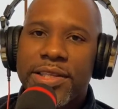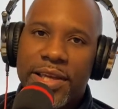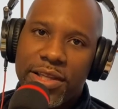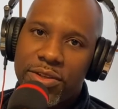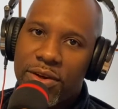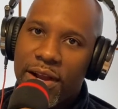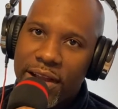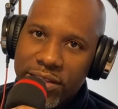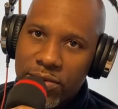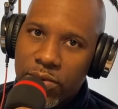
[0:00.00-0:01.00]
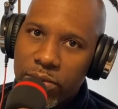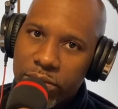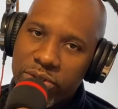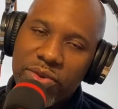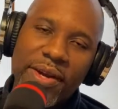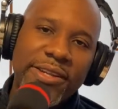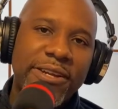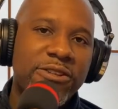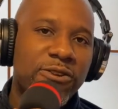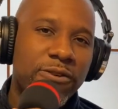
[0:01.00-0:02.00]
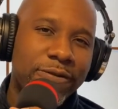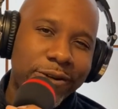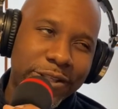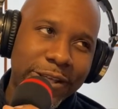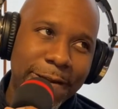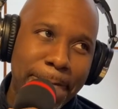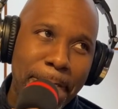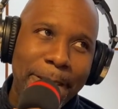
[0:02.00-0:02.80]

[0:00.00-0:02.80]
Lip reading: to enter a high school or trying to enter university,